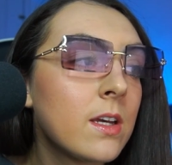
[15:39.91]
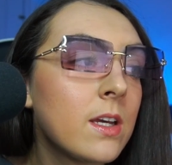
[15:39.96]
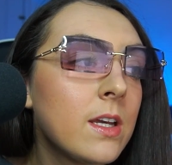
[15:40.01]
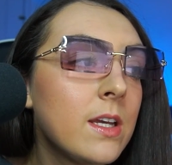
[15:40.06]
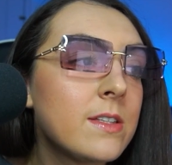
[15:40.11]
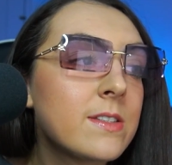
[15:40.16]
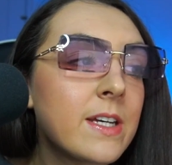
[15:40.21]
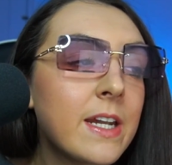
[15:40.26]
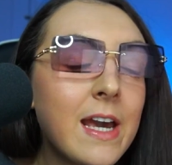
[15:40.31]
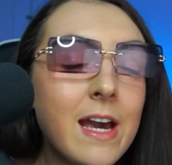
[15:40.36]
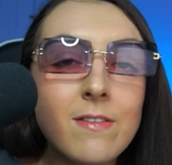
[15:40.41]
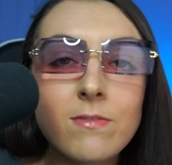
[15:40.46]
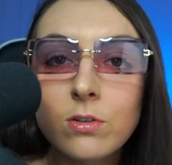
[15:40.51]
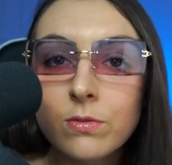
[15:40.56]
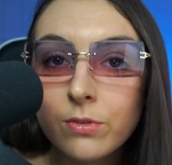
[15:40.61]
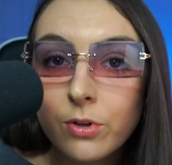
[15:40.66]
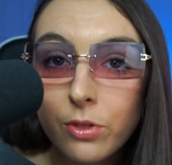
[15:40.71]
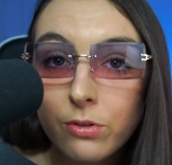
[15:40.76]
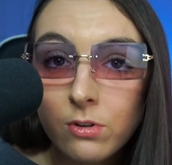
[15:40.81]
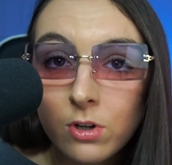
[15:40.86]
He's going to have
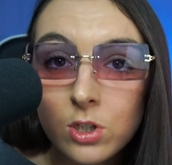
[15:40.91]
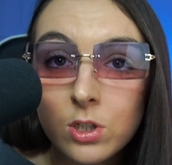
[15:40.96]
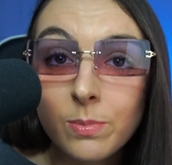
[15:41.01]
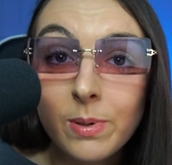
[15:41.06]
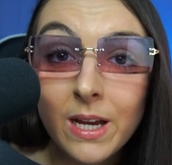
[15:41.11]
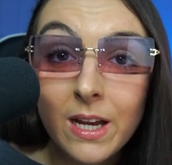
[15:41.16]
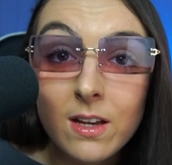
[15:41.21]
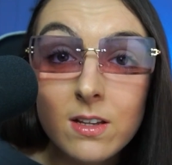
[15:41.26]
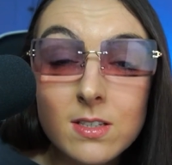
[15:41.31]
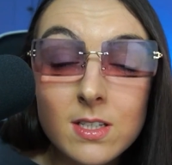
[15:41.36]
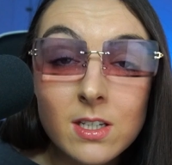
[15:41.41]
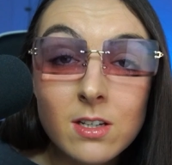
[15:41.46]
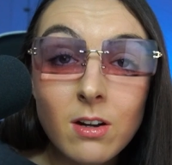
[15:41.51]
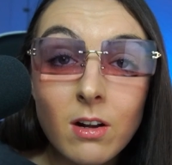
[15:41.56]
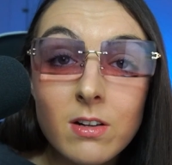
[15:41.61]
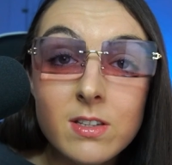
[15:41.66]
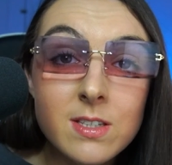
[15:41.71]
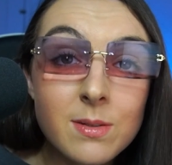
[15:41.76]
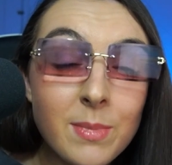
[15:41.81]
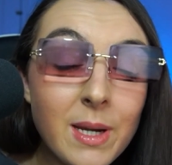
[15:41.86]
over 300 passing
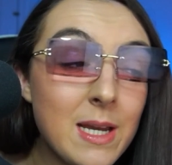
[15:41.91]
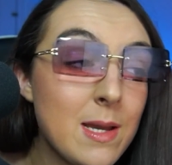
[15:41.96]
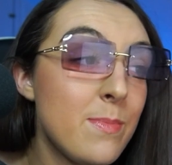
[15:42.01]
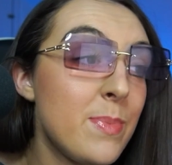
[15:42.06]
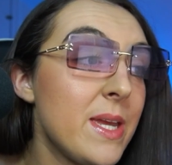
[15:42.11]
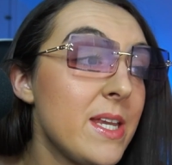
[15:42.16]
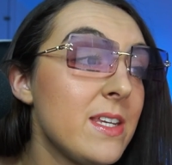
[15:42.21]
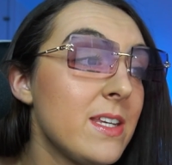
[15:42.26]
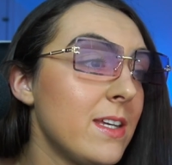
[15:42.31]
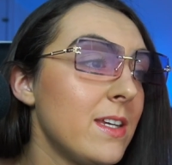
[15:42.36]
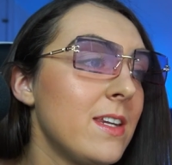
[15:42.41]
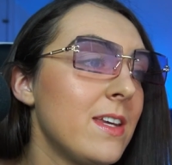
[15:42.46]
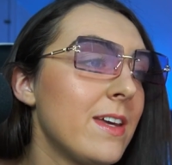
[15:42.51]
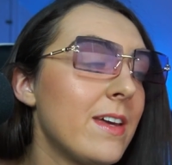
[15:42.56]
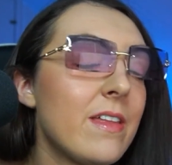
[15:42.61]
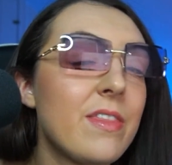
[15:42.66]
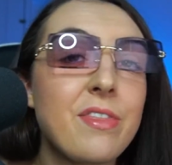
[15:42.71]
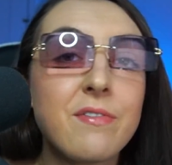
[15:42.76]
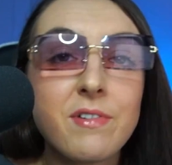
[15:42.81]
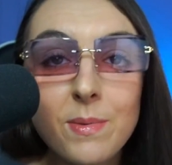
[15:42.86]
yards, in my opinion,
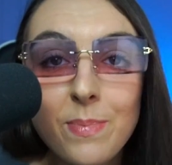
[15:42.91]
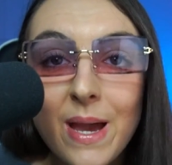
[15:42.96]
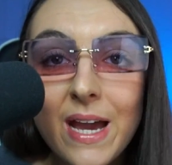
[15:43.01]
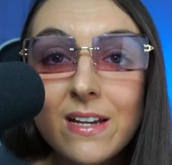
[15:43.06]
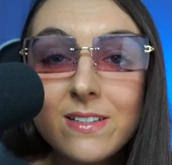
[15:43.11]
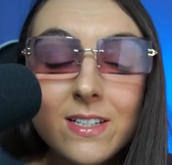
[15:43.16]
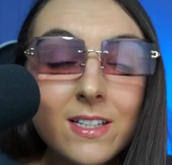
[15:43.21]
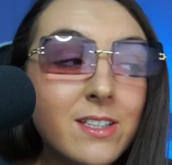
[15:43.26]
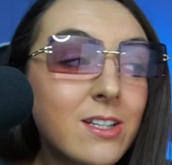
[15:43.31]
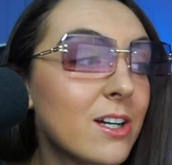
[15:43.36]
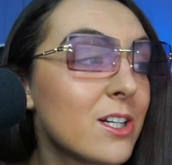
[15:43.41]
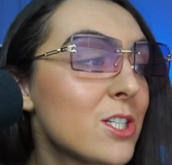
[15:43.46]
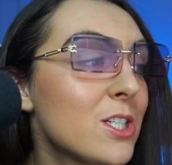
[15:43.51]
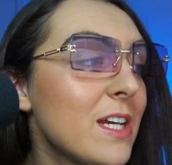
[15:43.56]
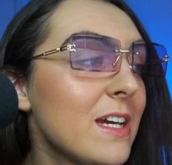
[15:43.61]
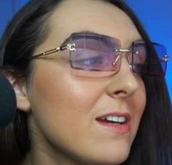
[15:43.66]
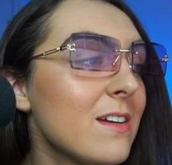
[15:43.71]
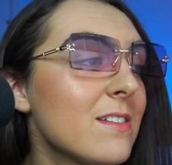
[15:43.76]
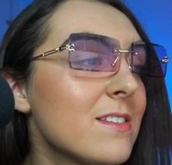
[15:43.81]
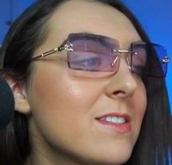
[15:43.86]
and three passing
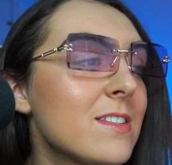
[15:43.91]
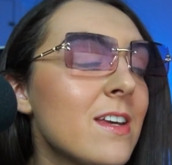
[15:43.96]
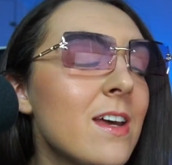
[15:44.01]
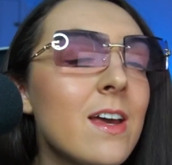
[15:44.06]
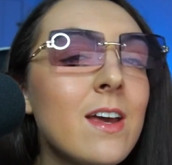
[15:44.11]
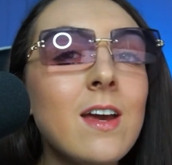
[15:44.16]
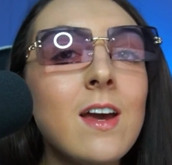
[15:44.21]
touchdowns.